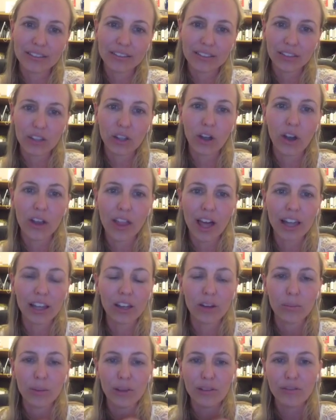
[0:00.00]
go that
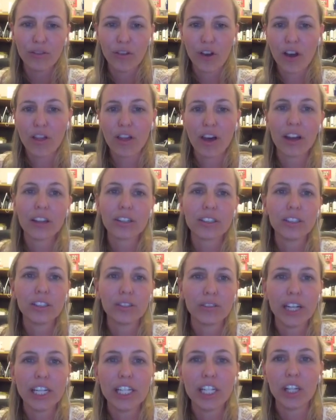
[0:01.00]
little bit further
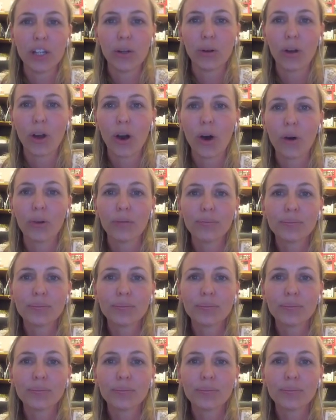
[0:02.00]
into reaching your goal.